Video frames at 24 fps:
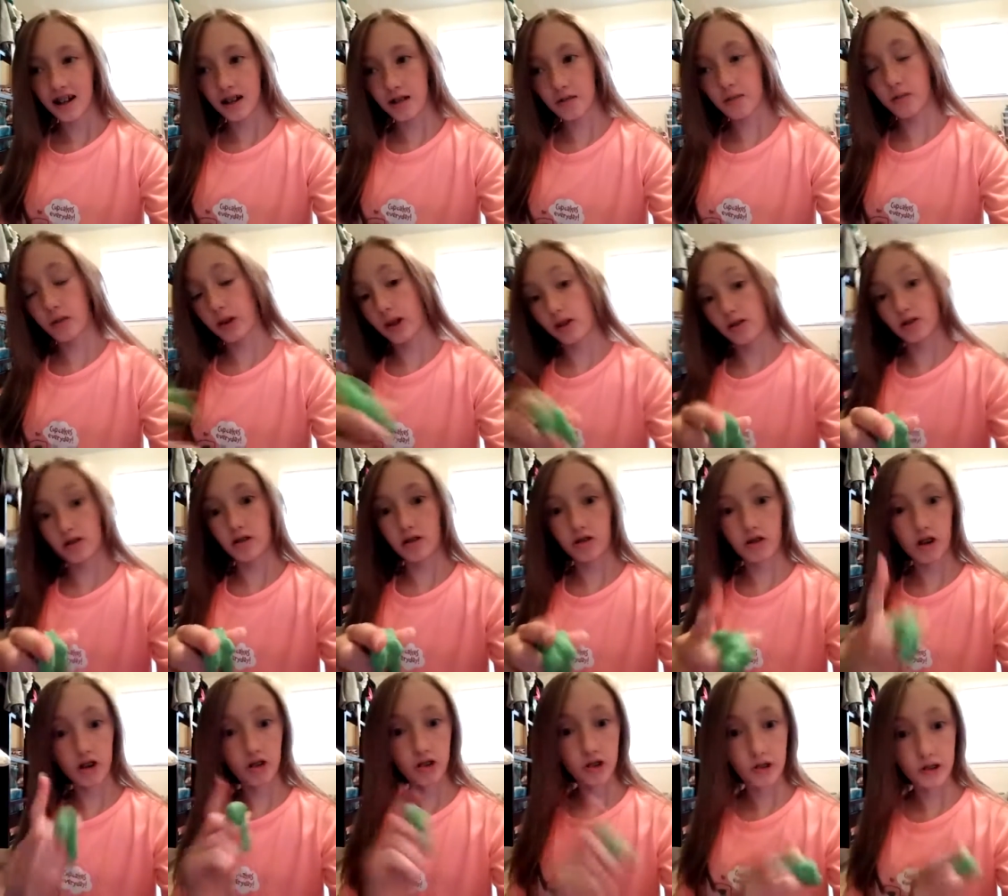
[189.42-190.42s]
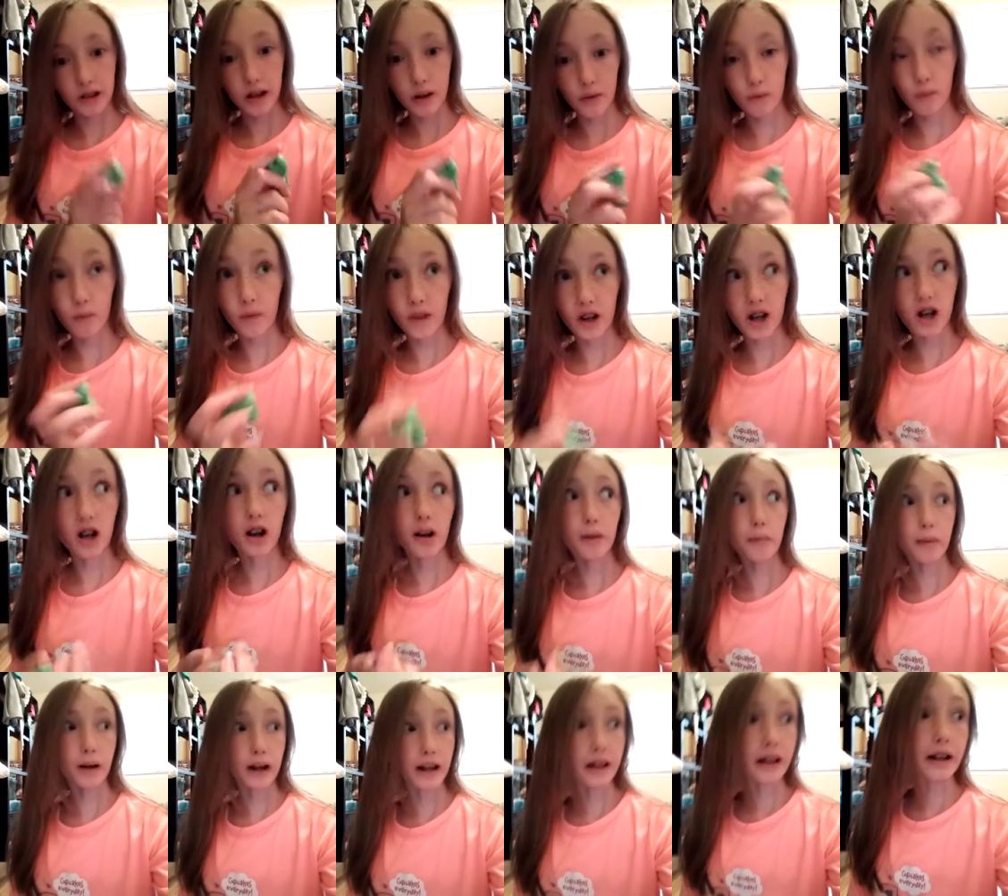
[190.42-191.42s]
And video suggestions. I very
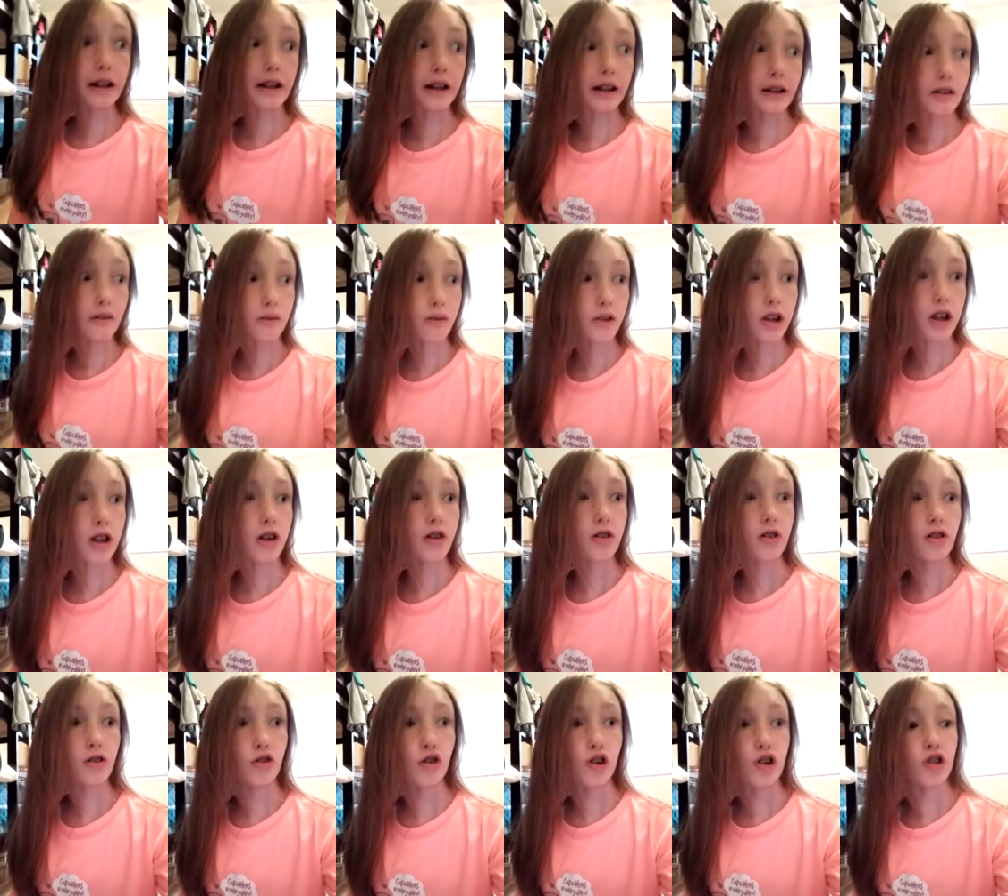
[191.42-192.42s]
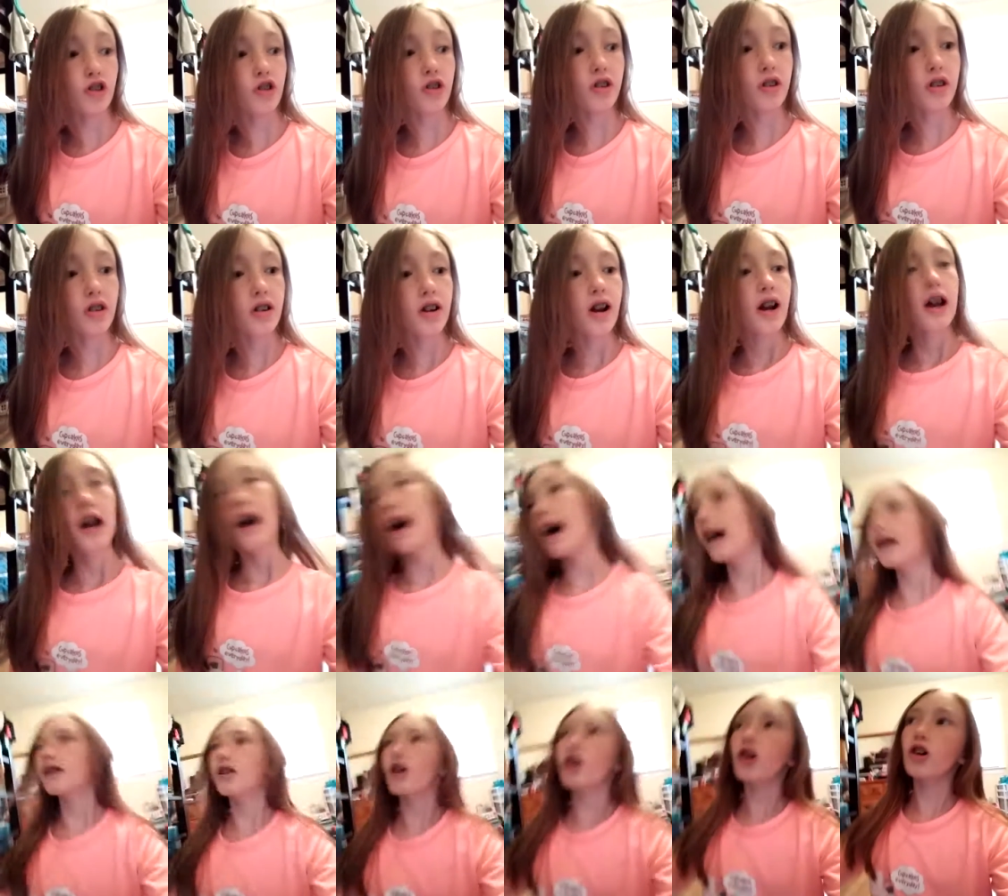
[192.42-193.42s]
badly need video suggestions.
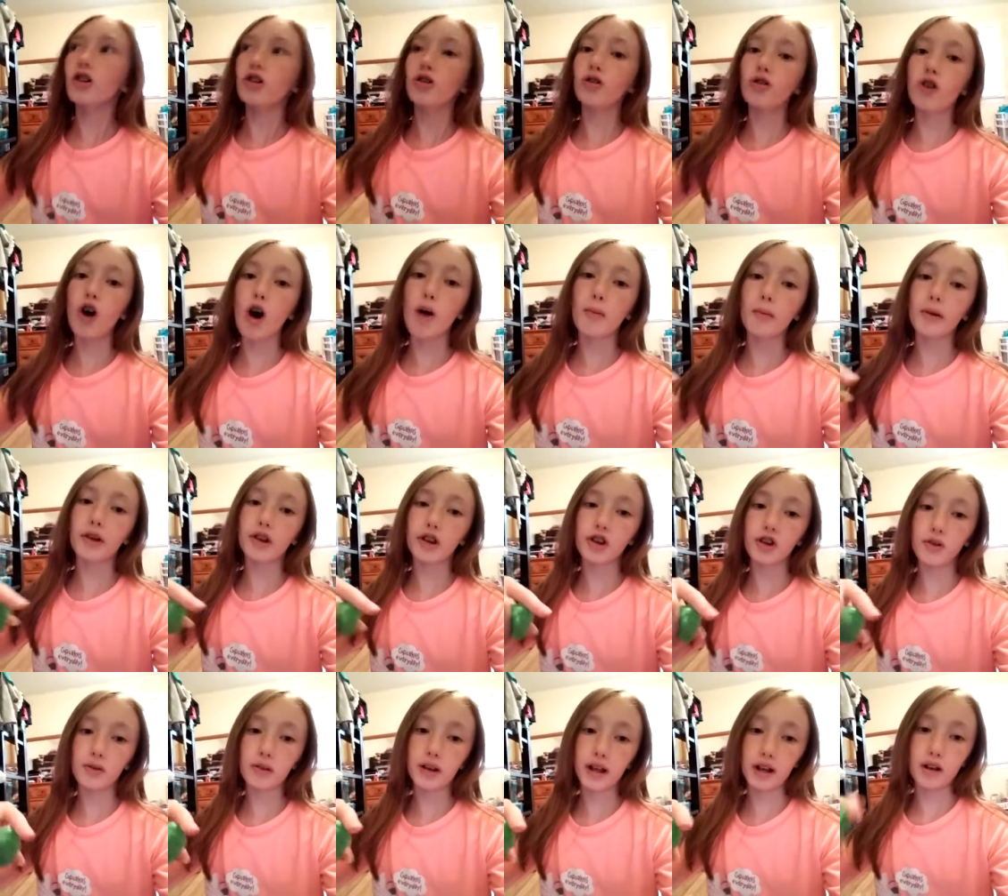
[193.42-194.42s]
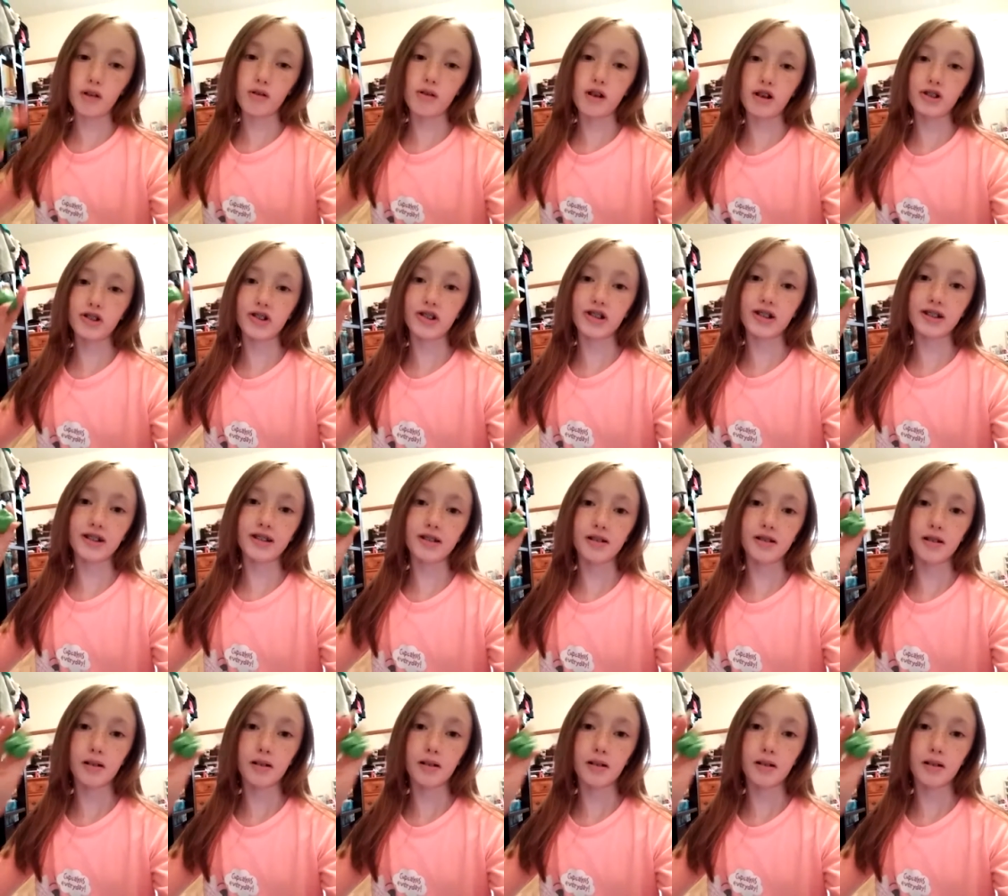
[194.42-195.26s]
And also comment Q&A questions.